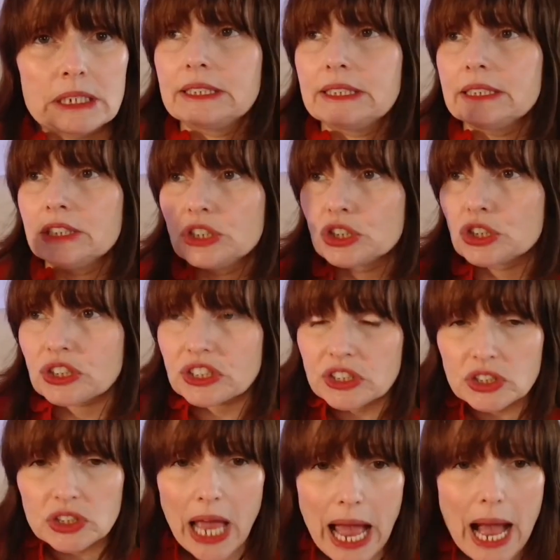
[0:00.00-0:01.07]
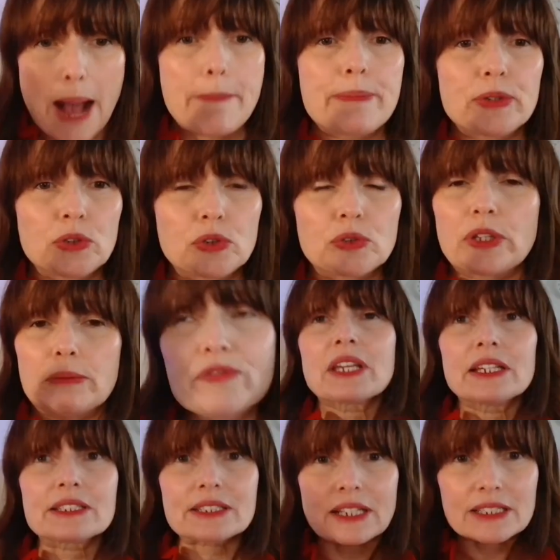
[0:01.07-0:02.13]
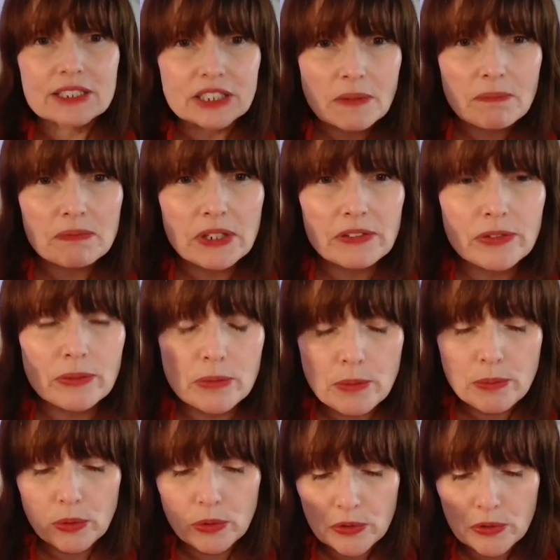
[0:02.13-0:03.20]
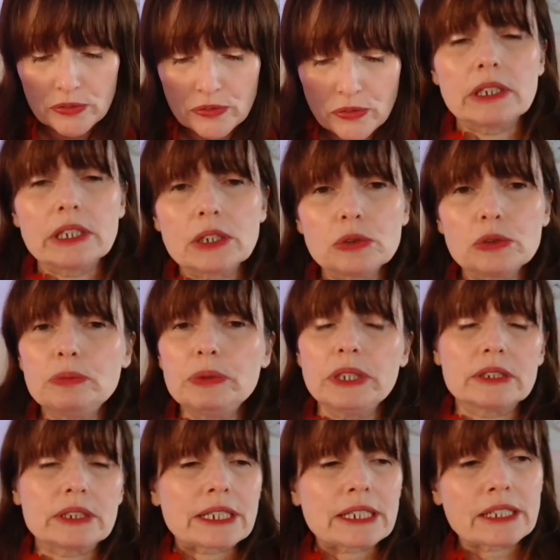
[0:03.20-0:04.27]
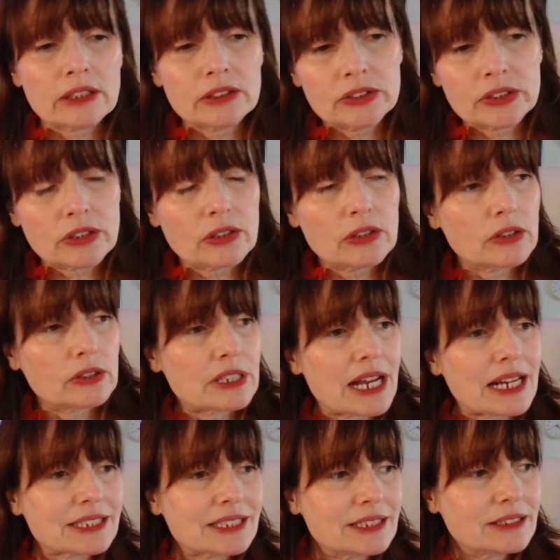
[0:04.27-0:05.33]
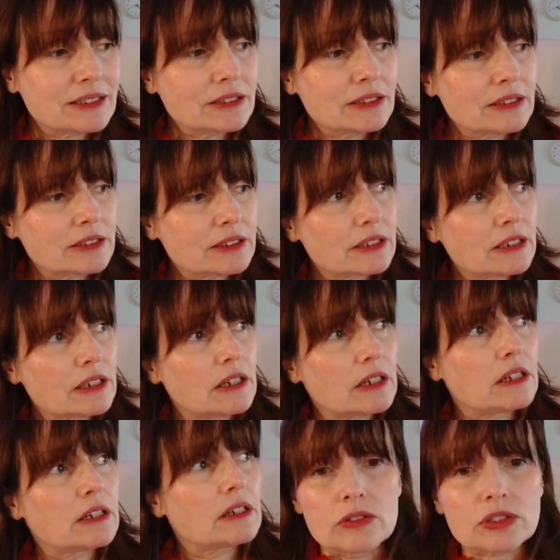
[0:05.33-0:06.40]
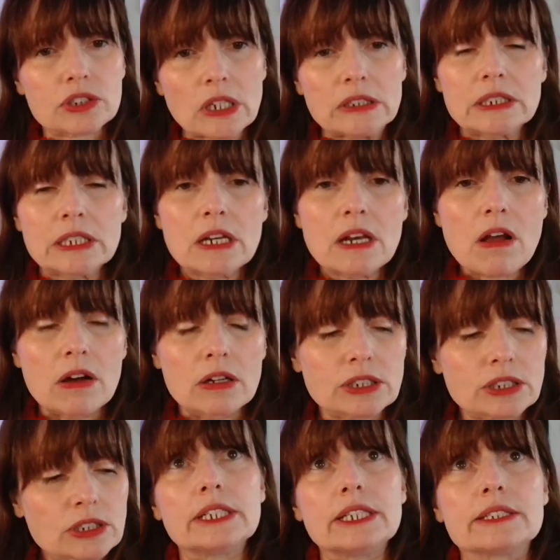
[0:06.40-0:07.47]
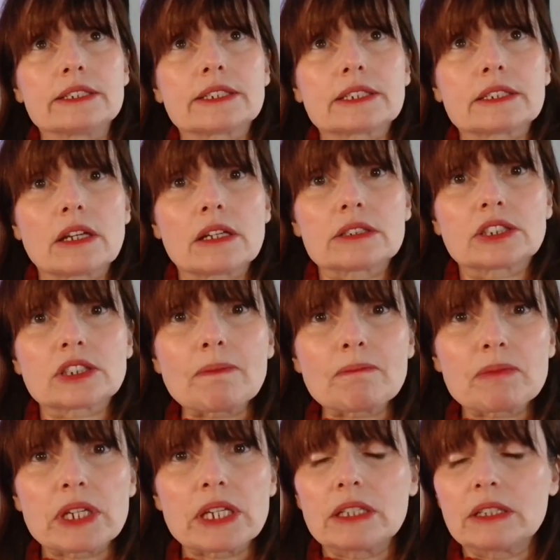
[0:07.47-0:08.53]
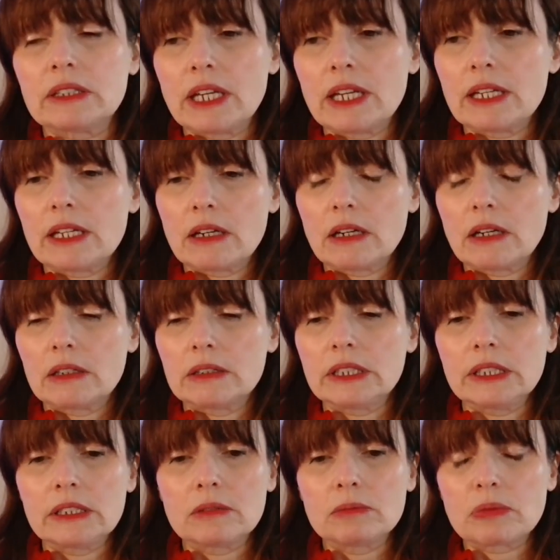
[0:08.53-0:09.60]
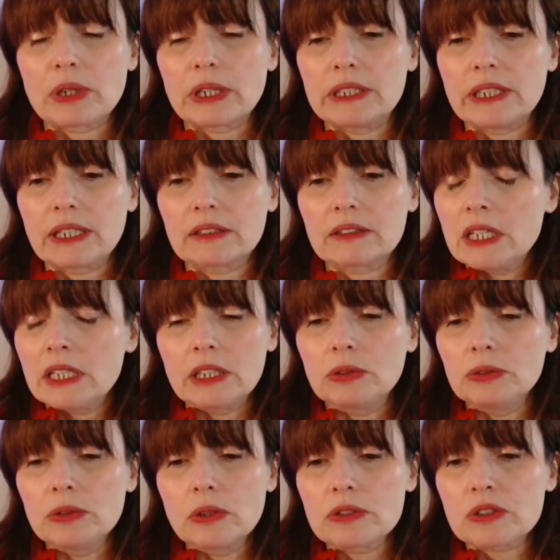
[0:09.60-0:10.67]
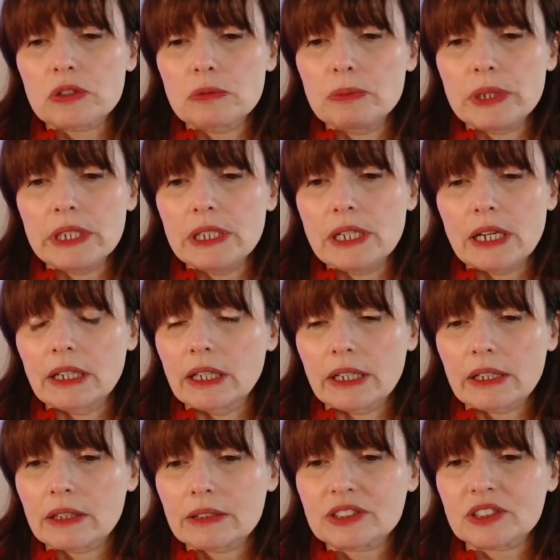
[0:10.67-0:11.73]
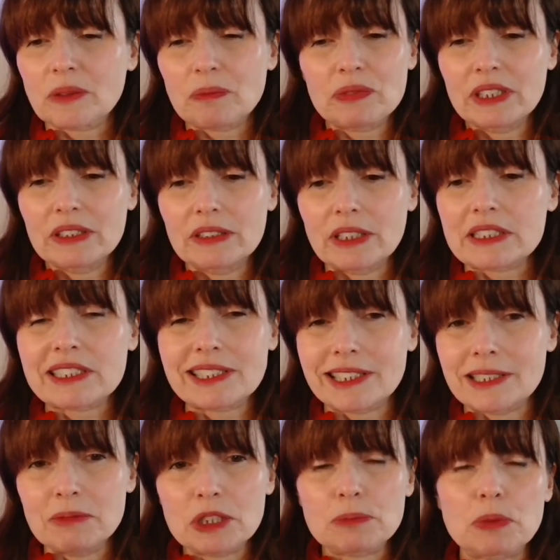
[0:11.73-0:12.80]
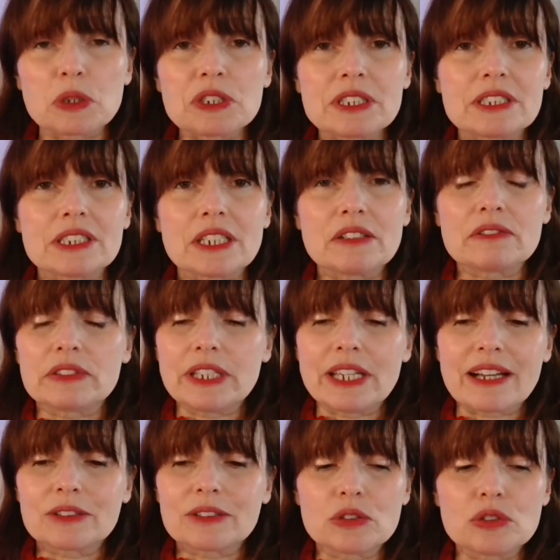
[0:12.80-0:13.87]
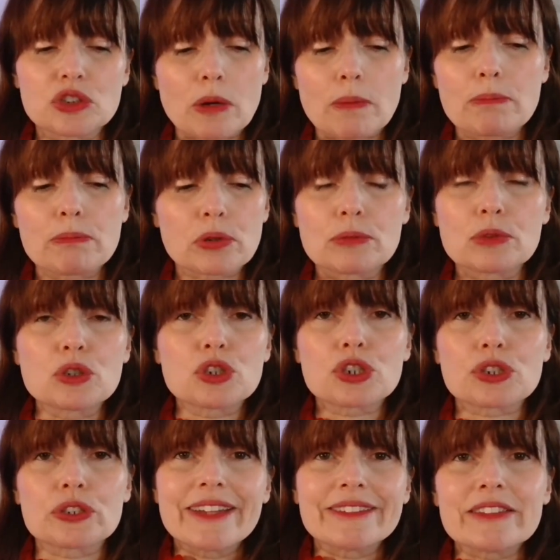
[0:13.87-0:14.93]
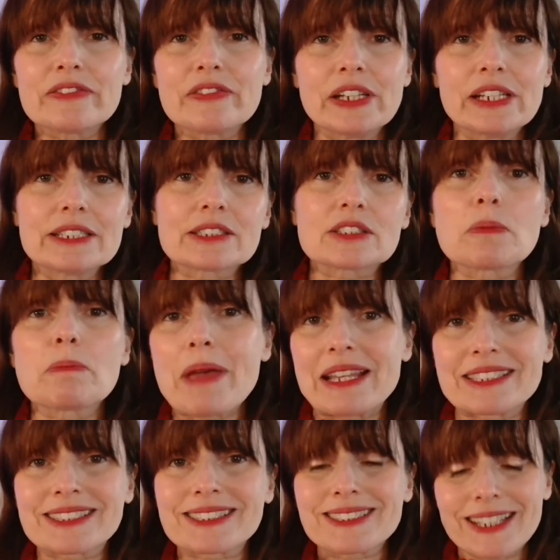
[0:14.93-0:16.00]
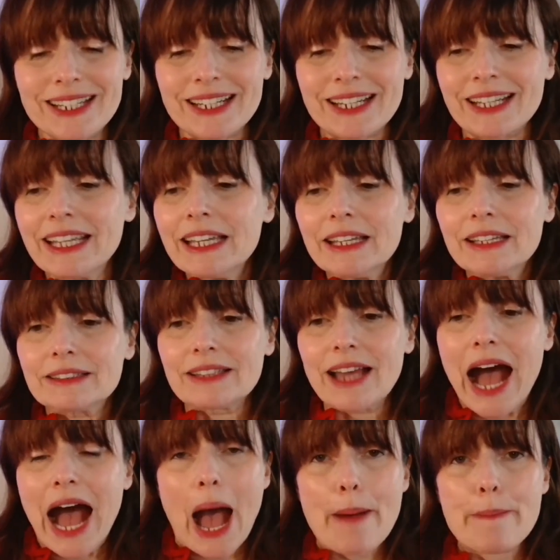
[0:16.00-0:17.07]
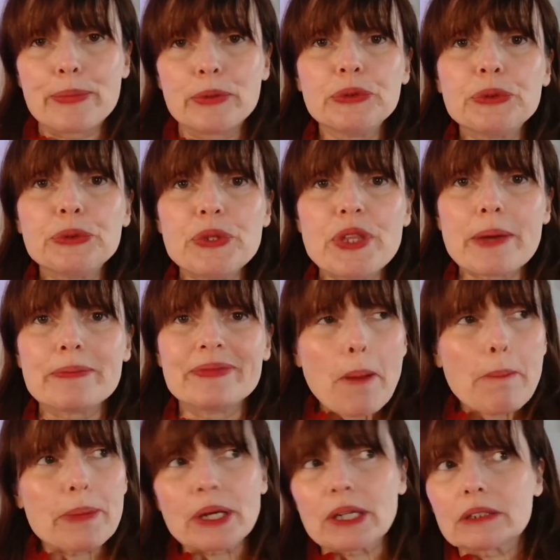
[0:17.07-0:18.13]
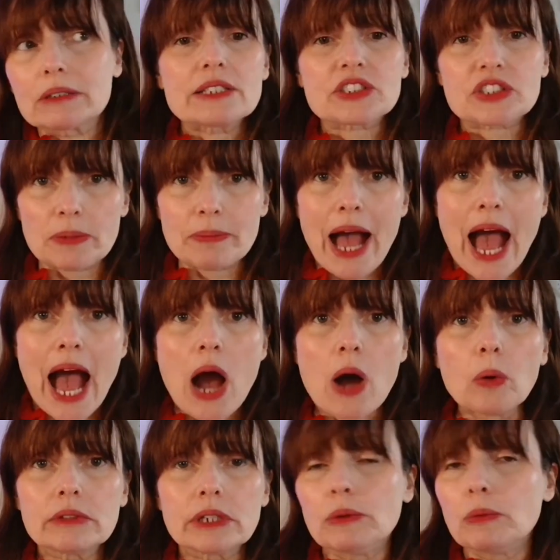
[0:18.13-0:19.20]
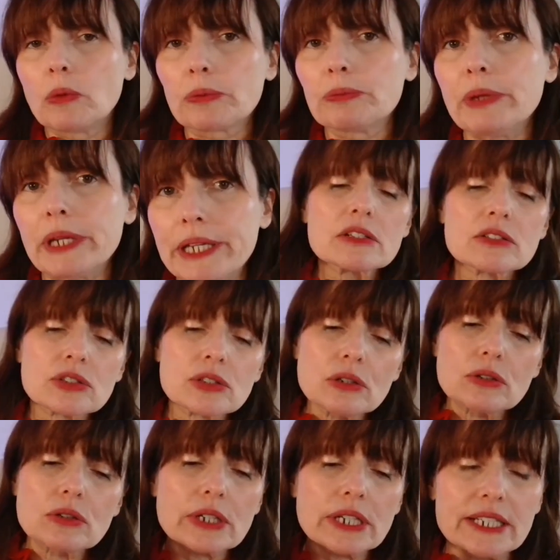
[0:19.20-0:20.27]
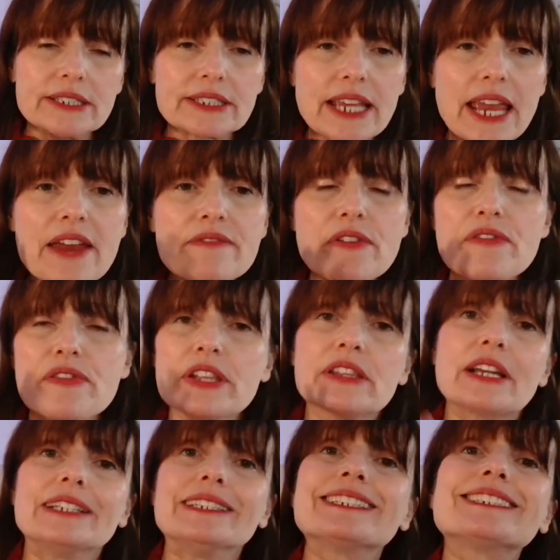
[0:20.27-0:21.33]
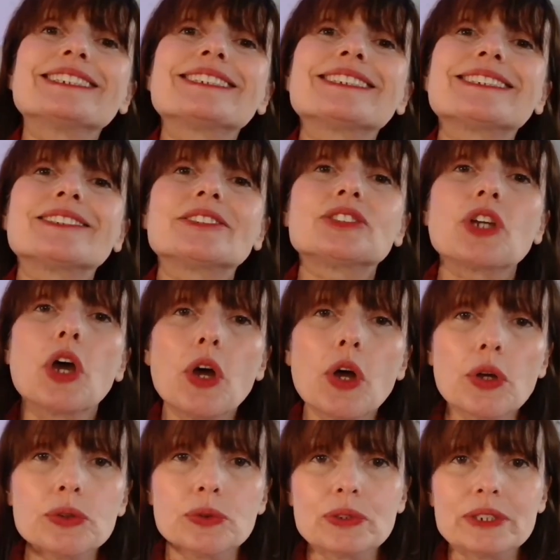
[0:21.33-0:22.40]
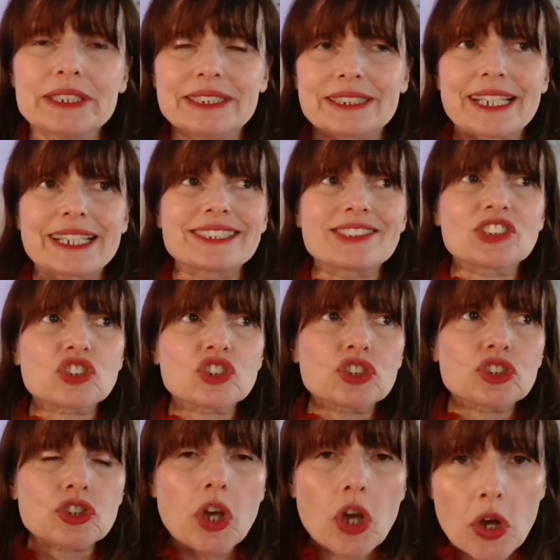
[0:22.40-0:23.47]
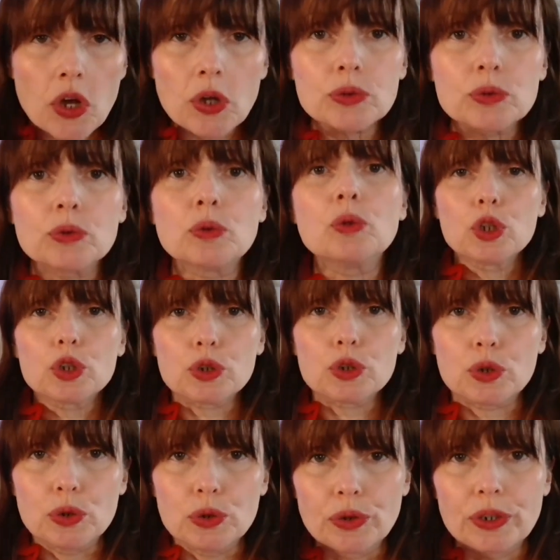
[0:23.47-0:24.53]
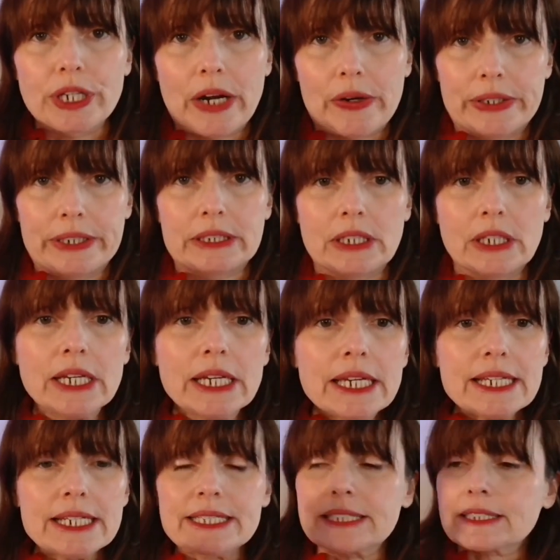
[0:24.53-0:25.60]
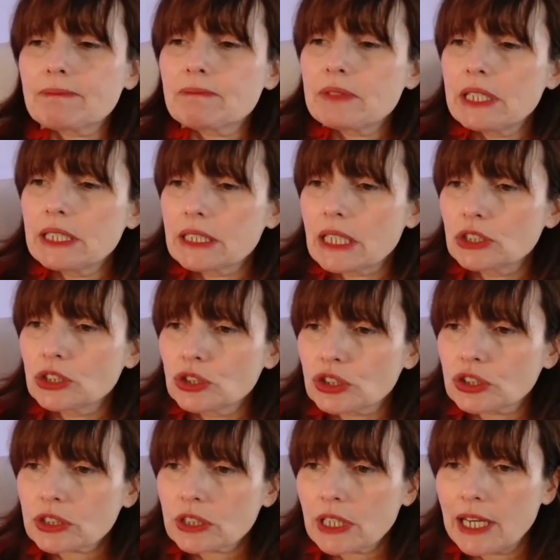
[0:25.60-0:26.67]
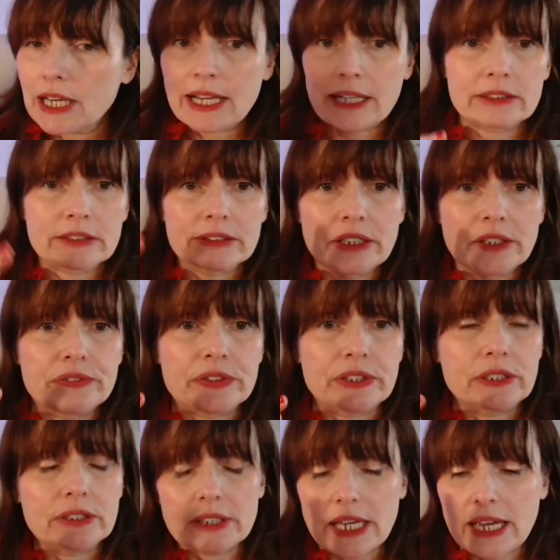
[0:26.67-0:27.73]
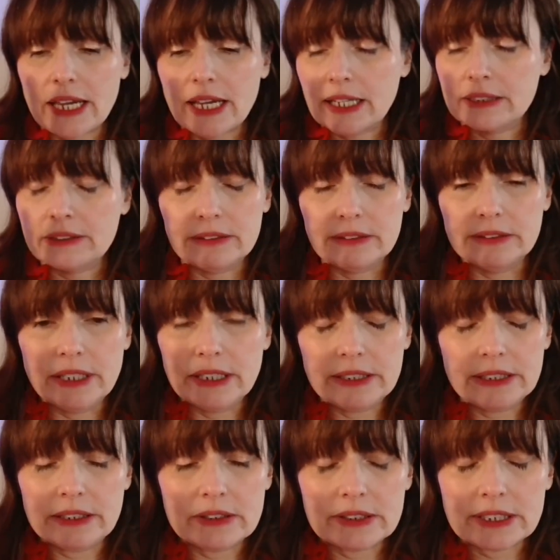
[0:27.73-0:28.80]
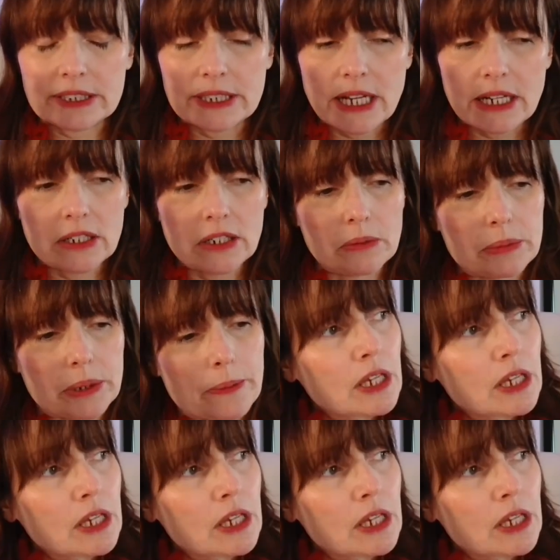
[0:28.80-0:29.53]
It just happened to them. It's like something from above. It could be an encounter, an accident, sudden loss. It's something they didn't predict. It could also be like something that seems positive. They had a job promotion and they think it's the best thing that happened to them, but somehow it won't be. So it's everything that external is external to your character. It's something that just land on their feet and they didn't see that coming.